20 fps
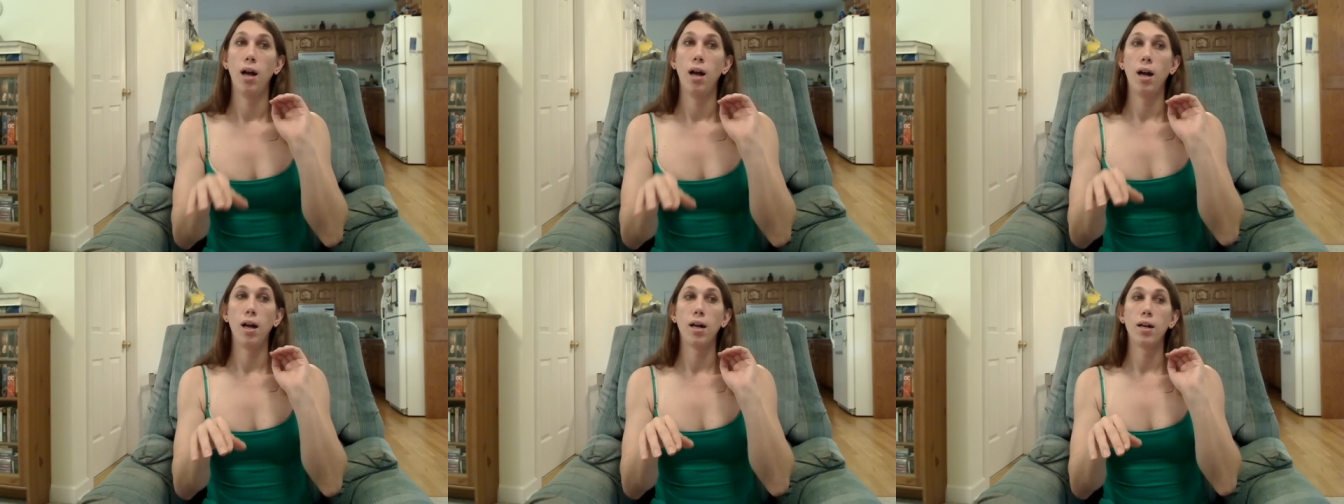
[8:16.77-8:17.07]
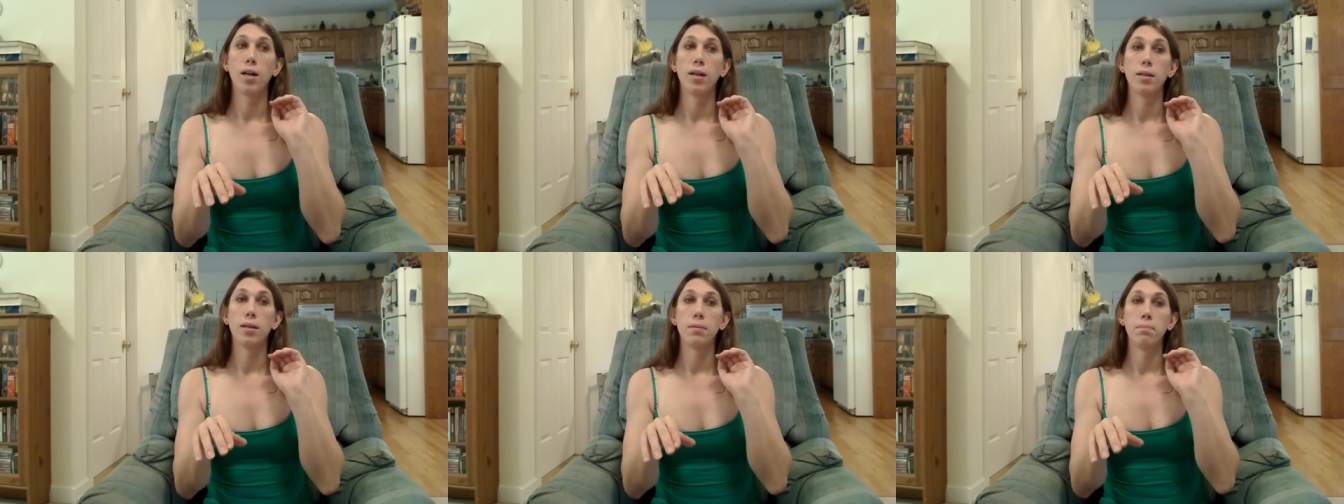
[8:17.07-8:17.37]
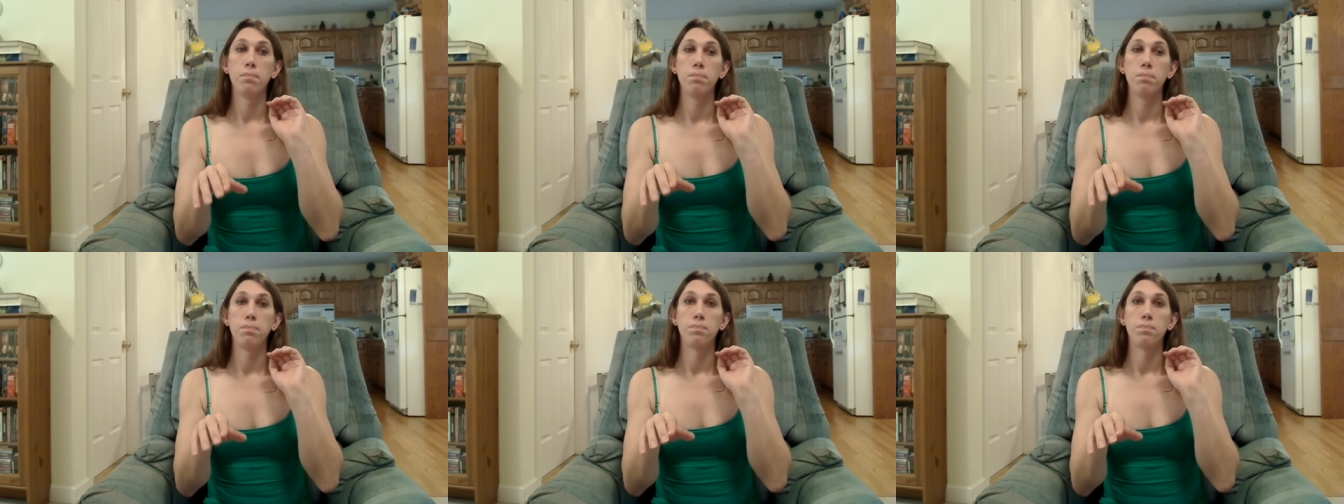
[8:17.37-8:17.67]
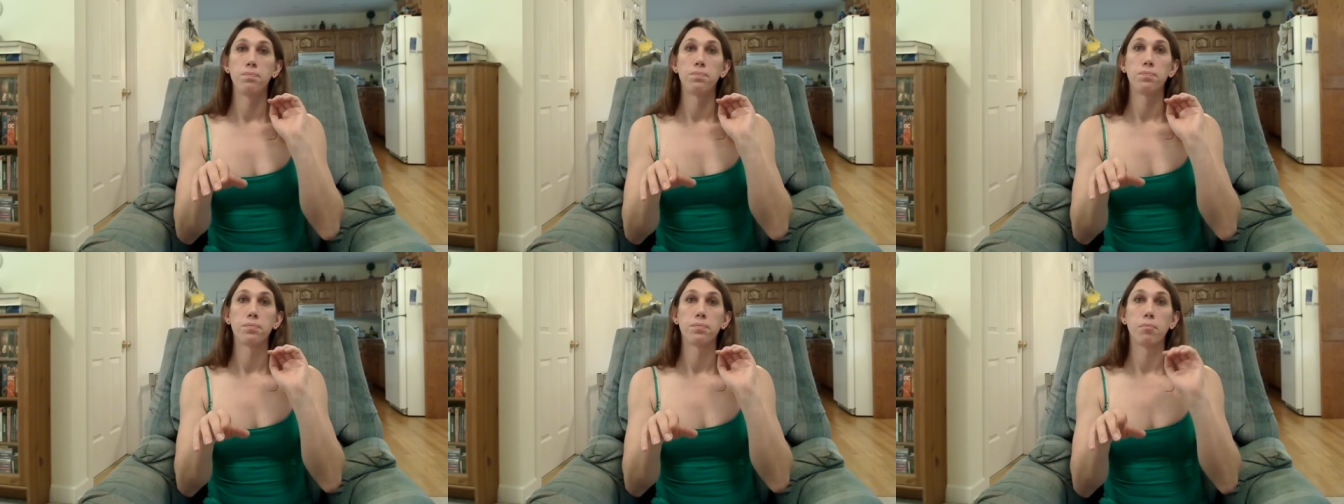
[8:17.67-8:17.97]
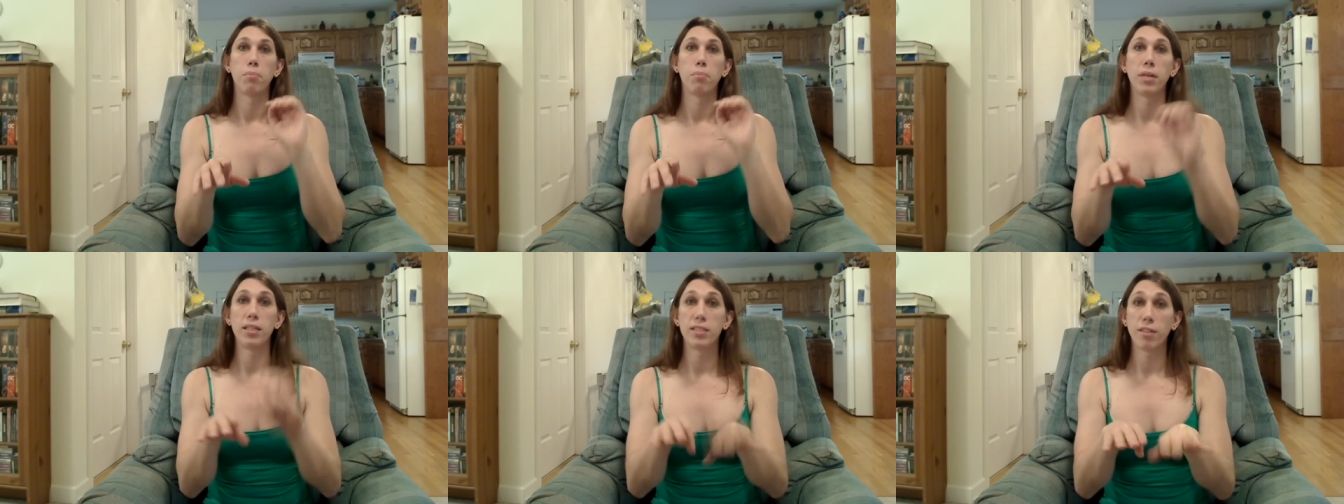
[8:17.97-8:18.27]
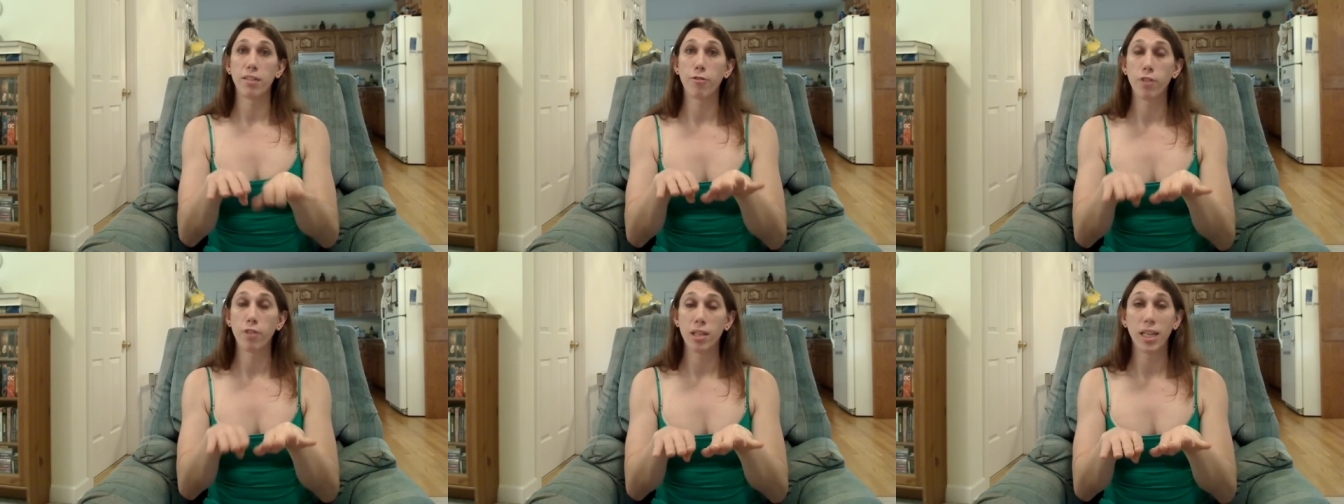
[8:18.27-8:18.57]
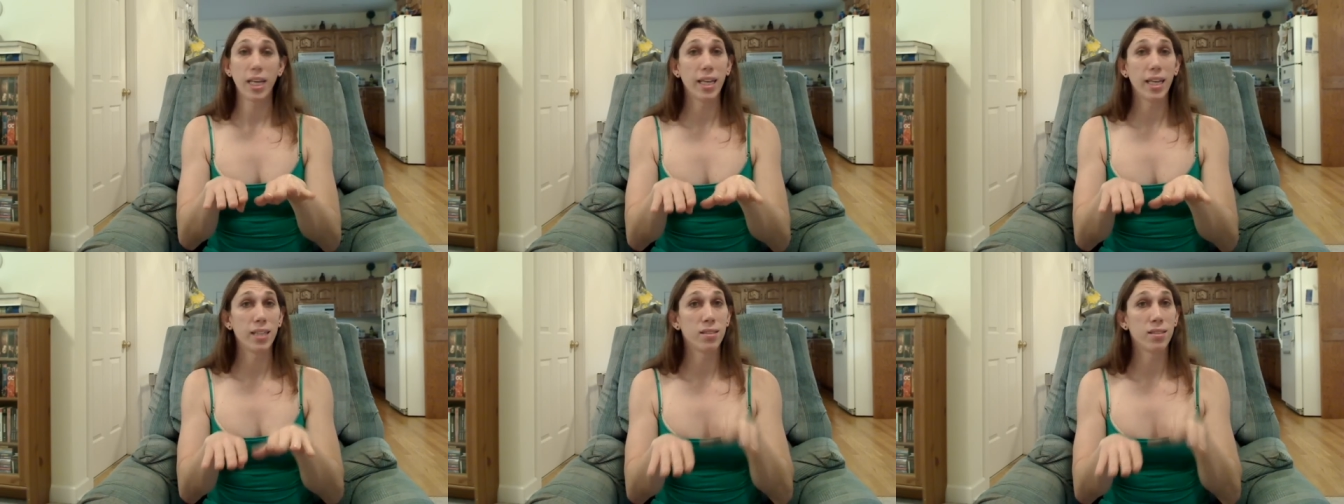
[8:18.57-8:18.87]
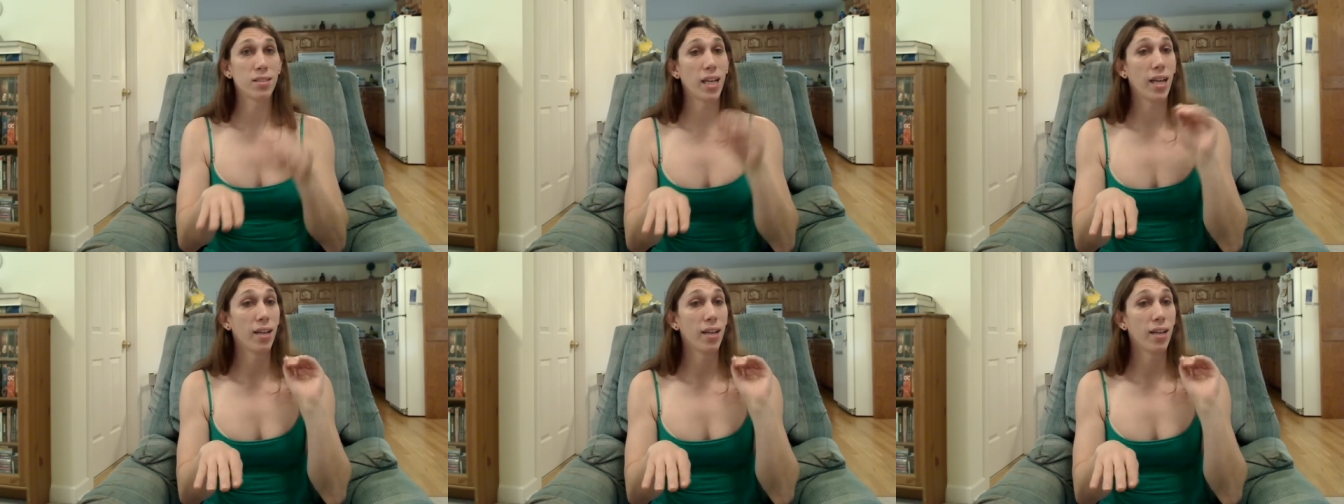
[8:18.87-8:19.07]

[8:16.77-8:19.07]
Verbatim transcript: but in different lanes,